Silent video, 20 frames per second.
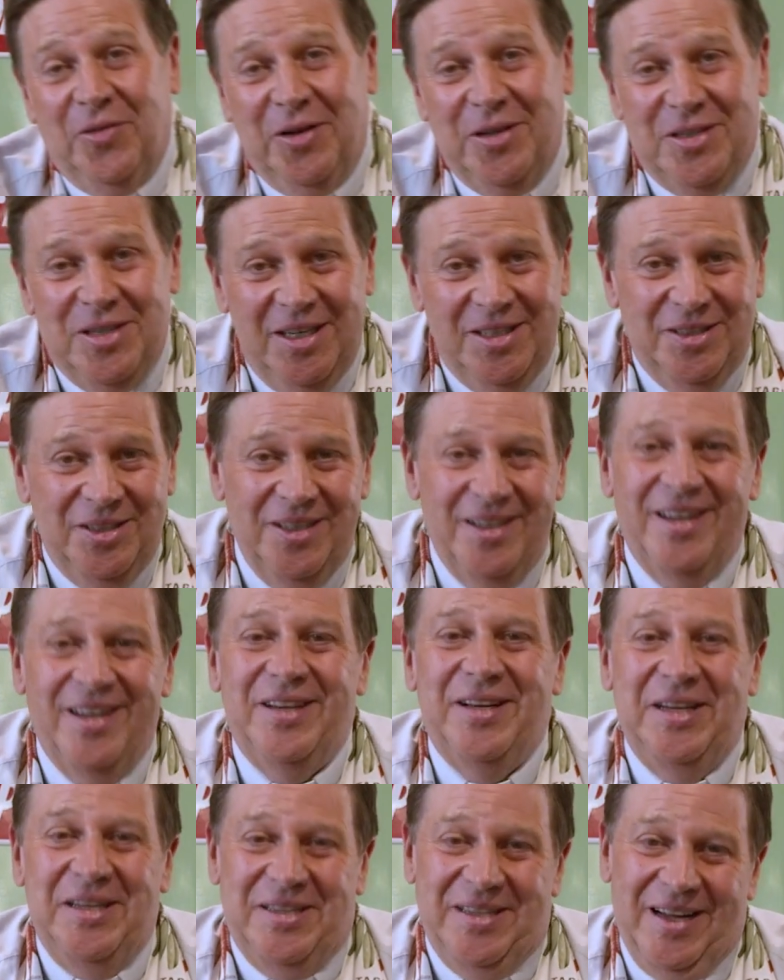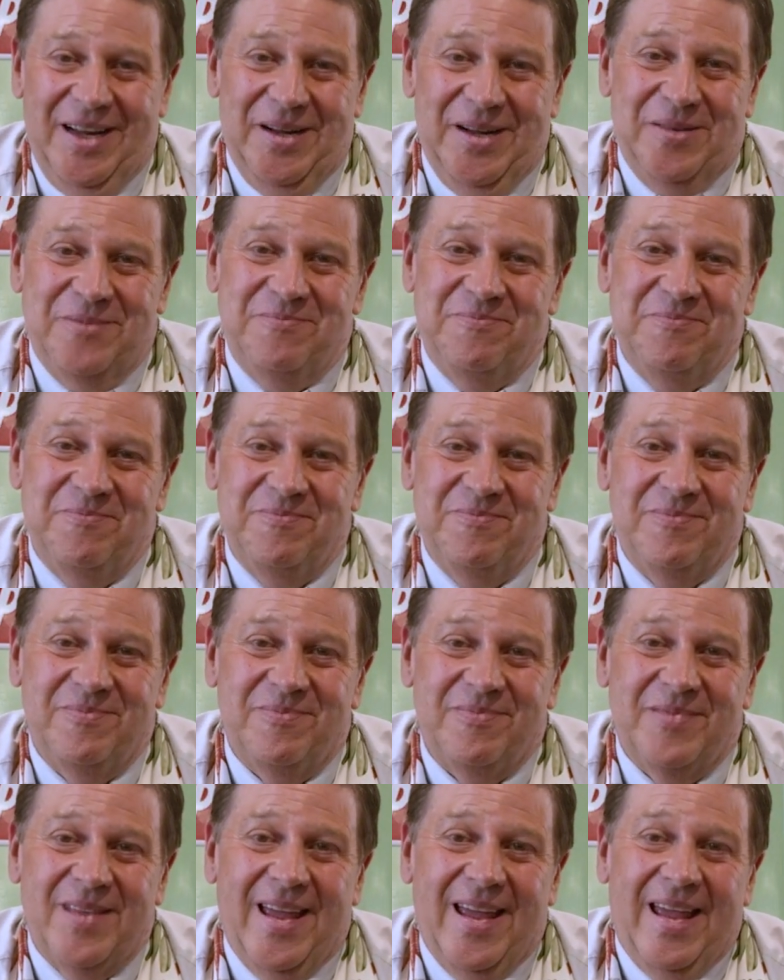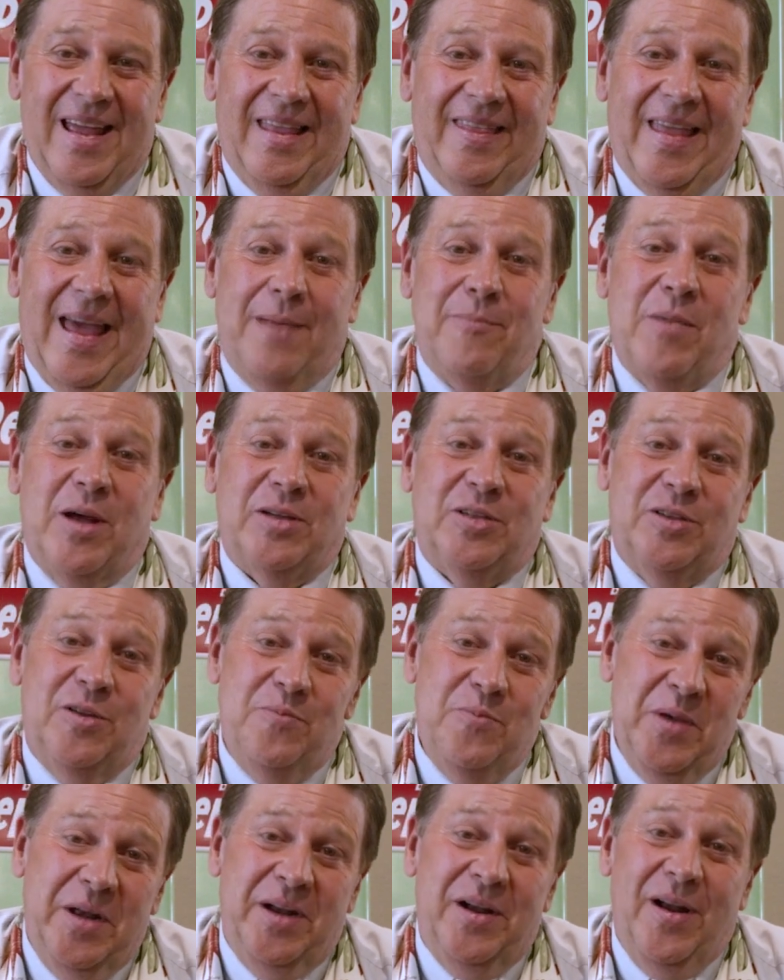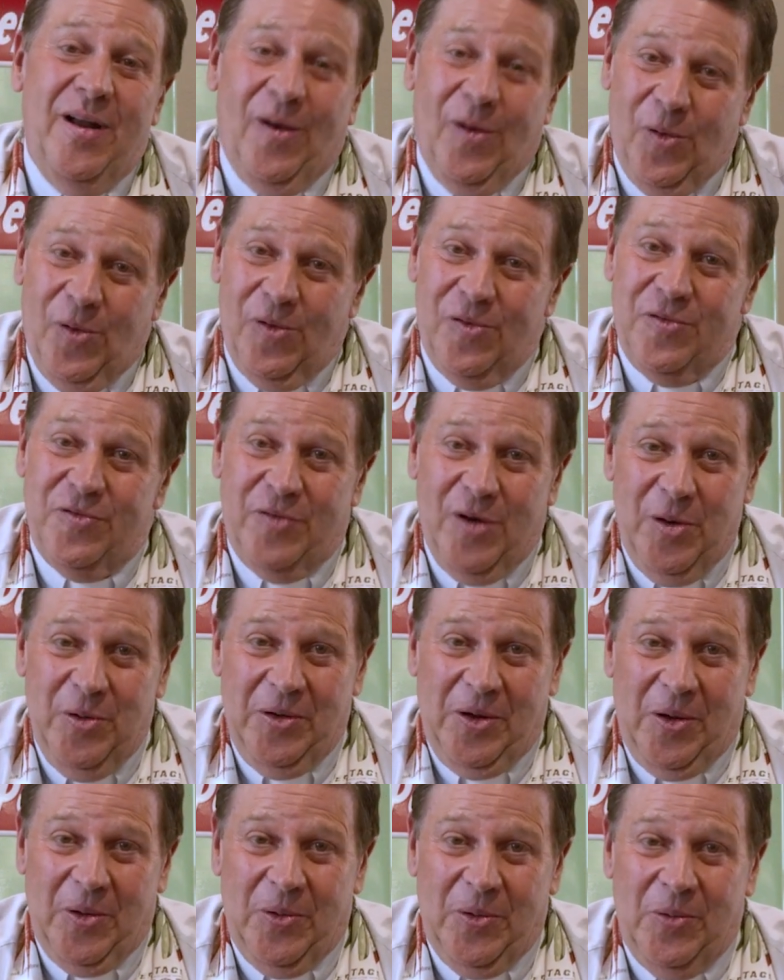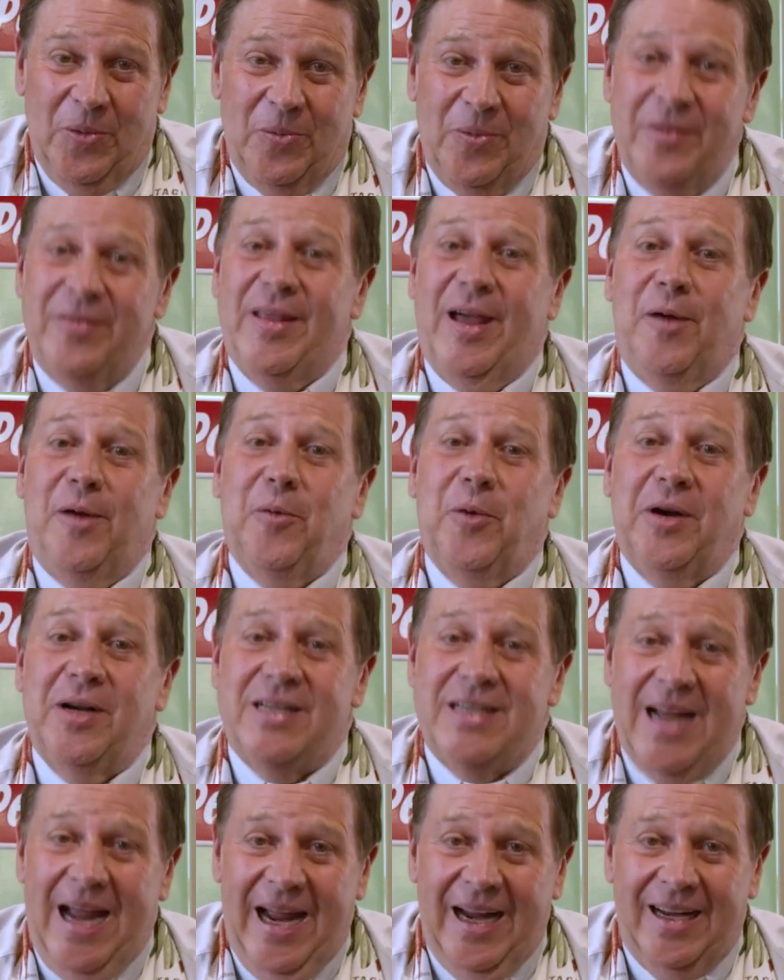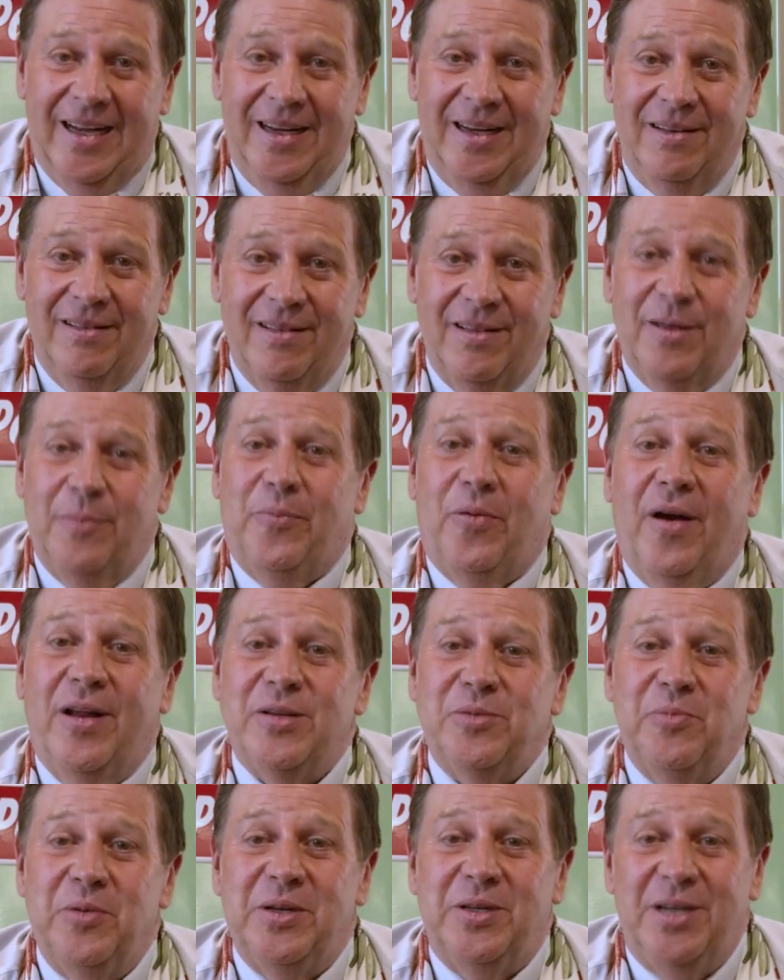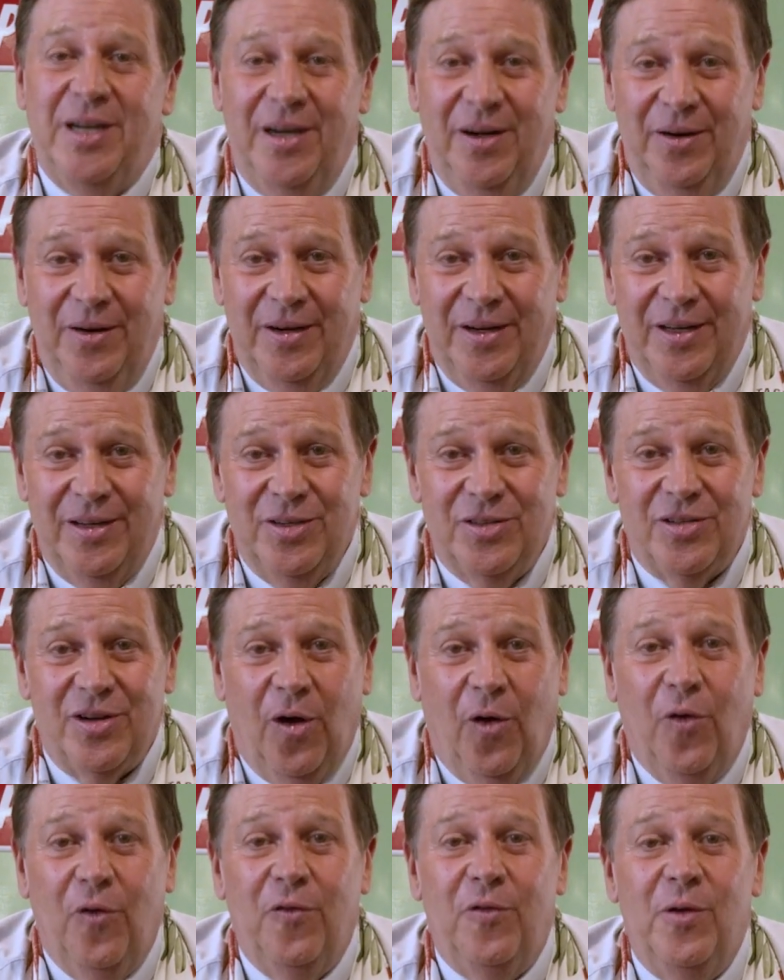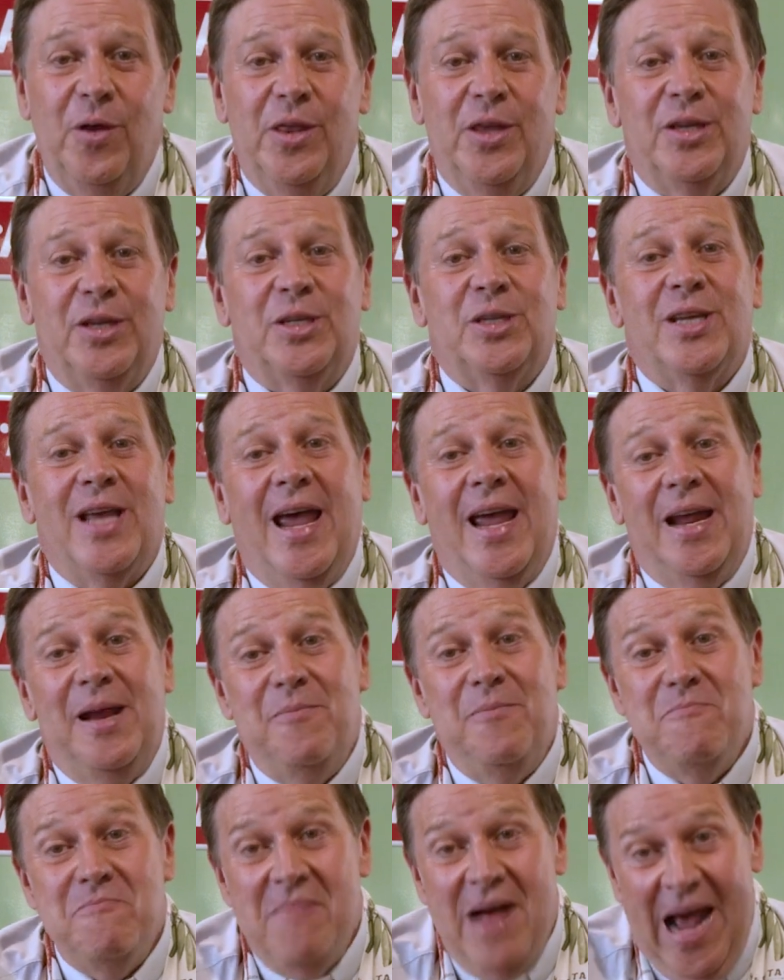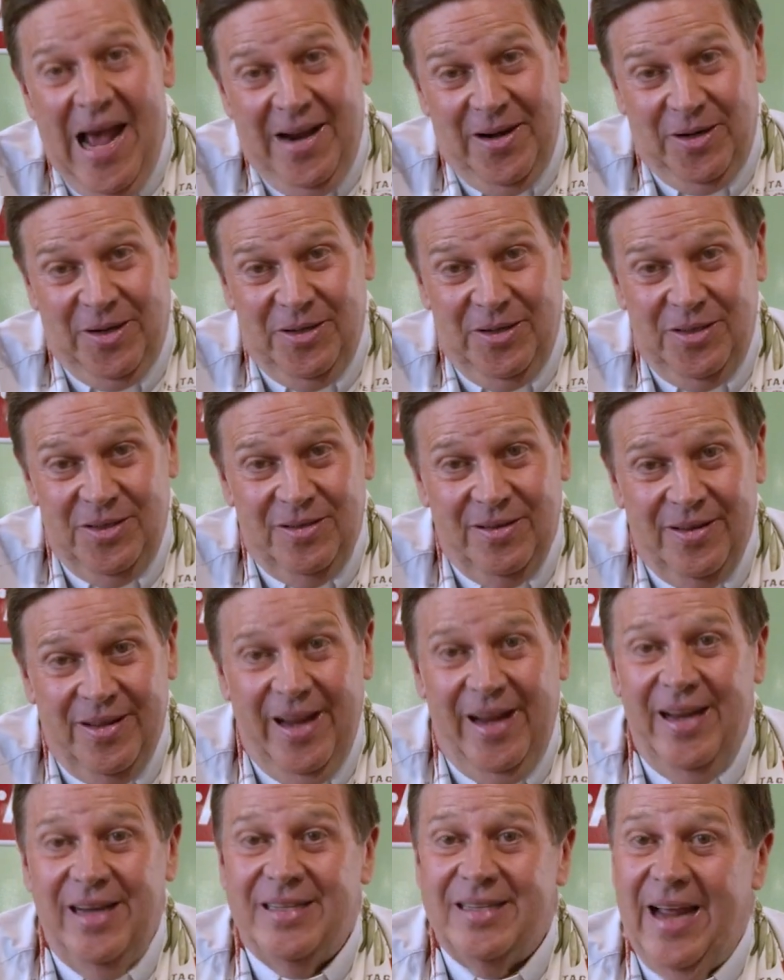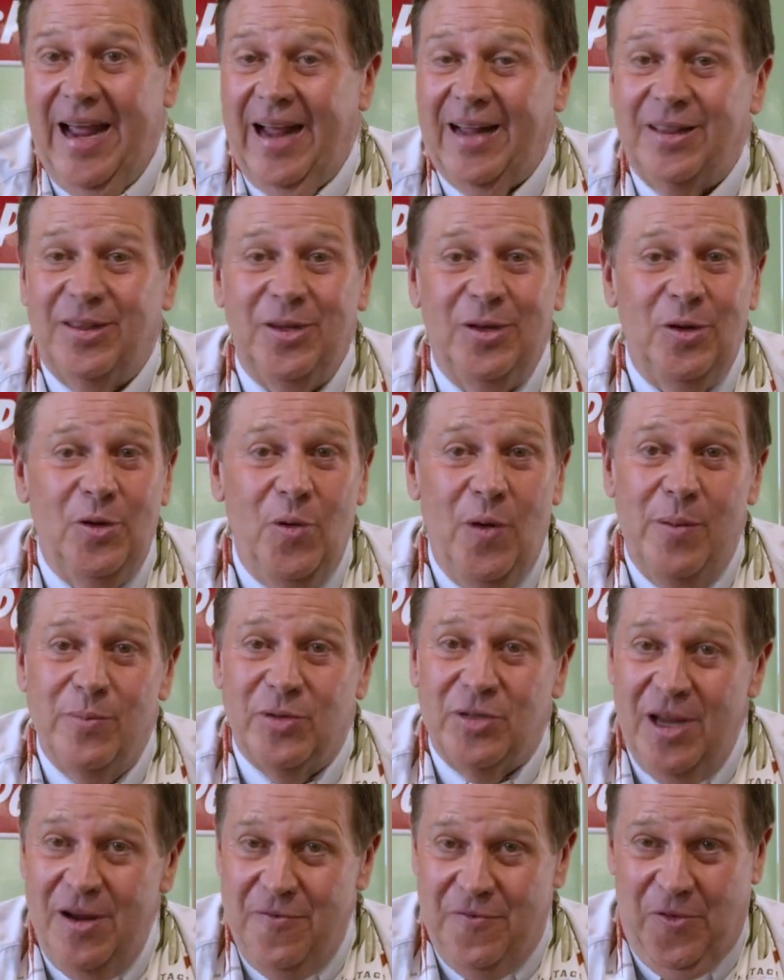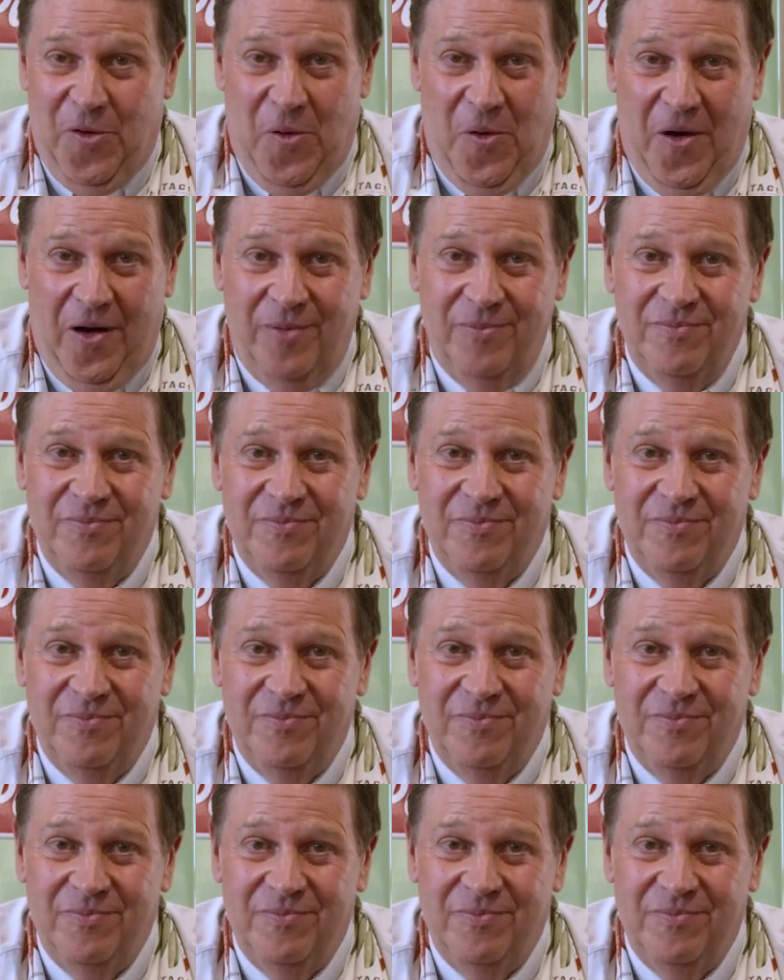attention to detail. That must have been an old photo when they were attacking the Presbyterians over the same matters they attacked the UMC for.